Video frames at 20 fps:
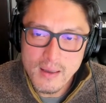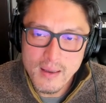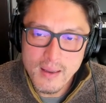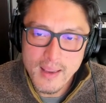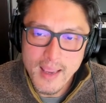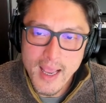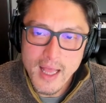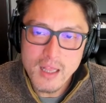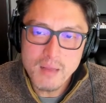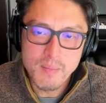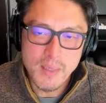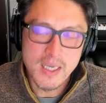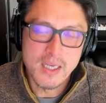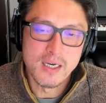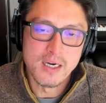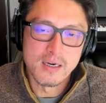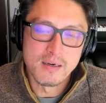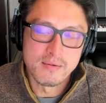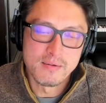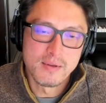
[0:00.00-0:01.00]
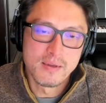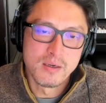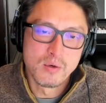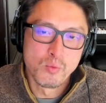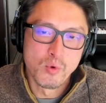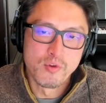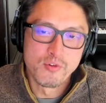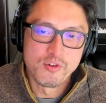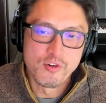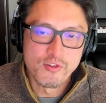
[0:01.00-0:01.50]
Alameda
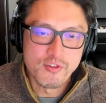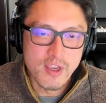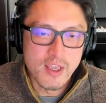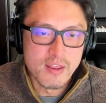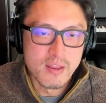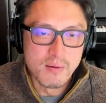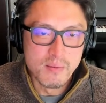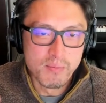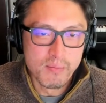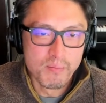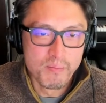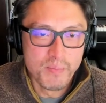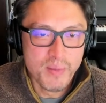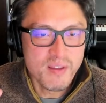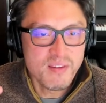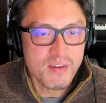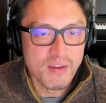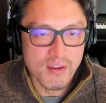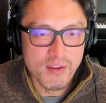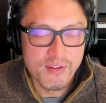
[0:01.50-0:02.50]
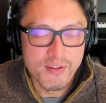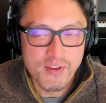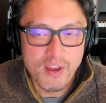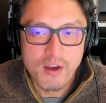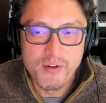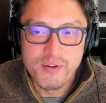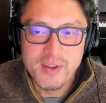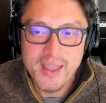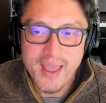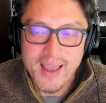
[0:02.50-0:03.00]
was just in the business
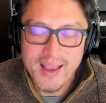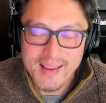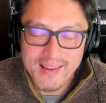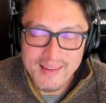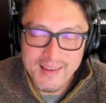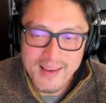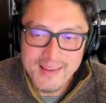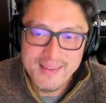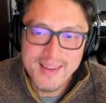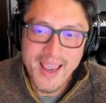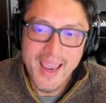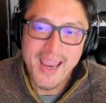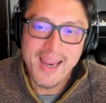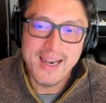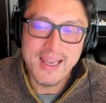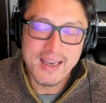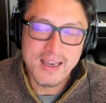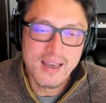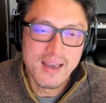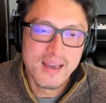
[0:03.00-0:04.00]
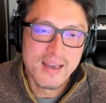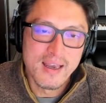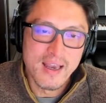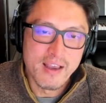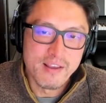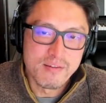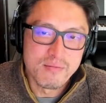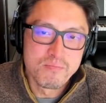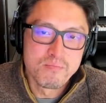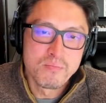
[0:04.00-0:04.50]
of attaining
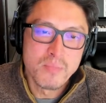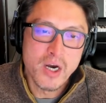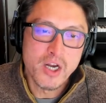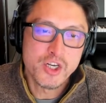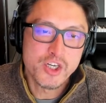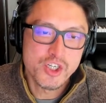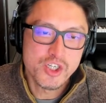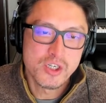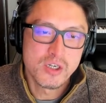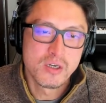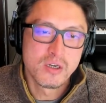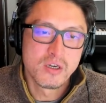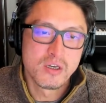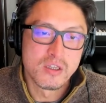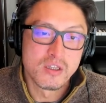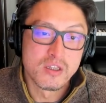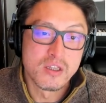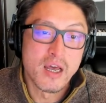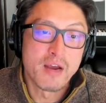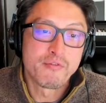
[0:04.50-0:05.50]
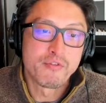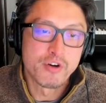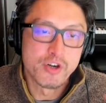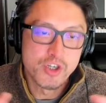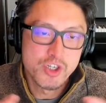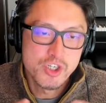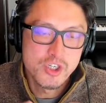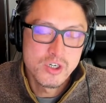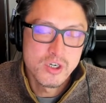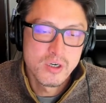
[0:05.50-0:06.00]
as much
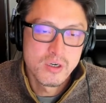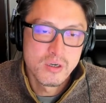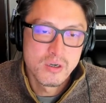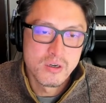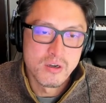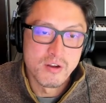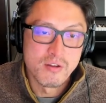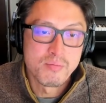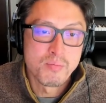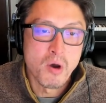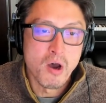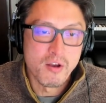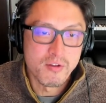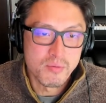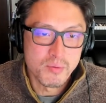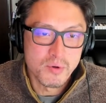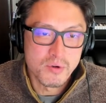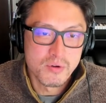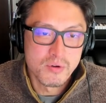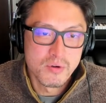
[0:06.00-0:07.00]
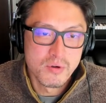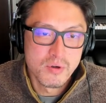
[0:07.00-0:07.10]
leverage as possible.